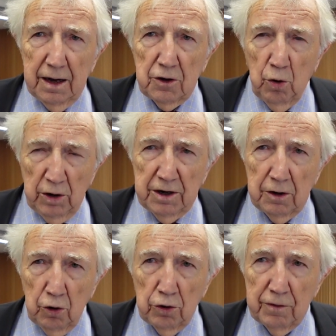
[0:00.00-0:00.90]
quite a
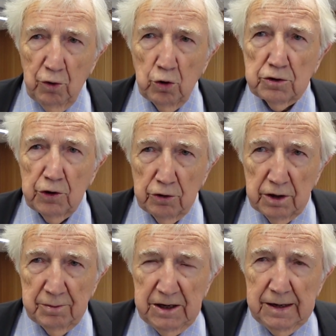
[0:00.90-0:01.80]
lot of
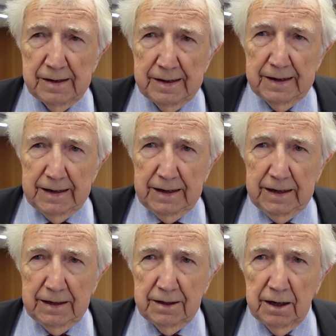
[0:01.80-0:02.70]
autonomy
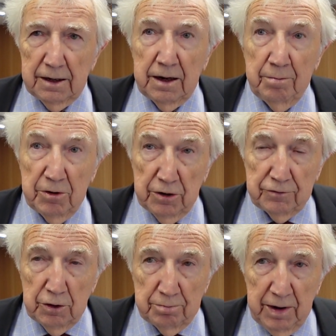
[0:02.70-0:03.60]
in a number
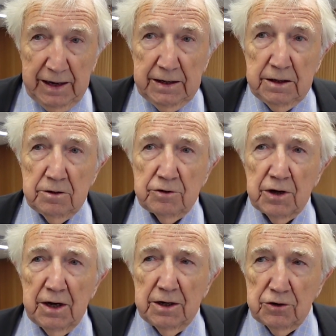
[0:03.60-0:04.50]
of domains
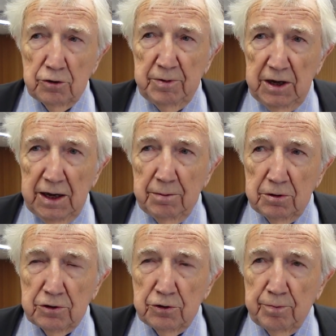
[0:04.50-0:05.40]
to be
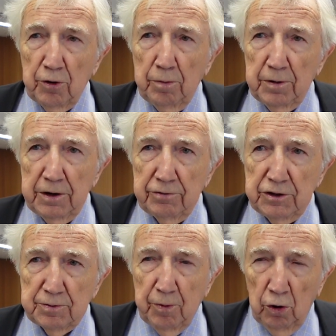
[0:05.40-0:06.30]
able to properly
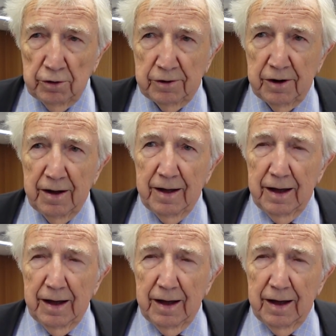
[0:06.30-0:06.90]
respond